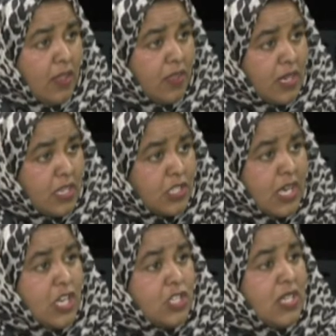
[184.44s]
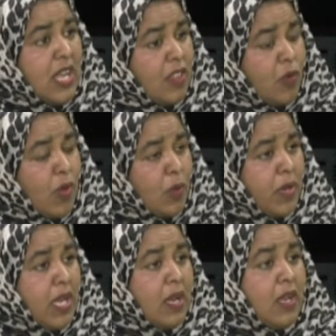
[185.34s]
and education, health and
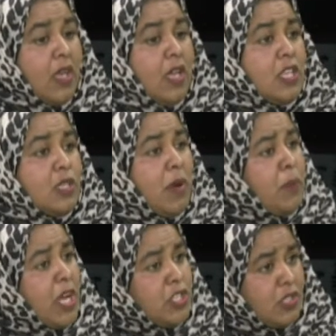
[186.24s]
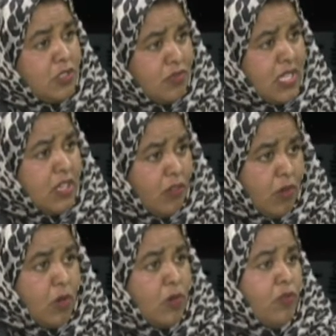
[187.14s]
well-being. So my passion has really
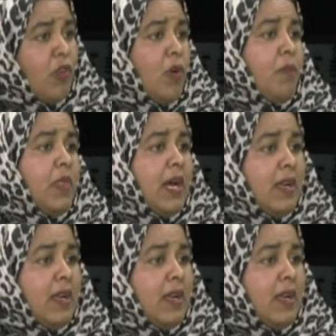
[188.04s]
grown from that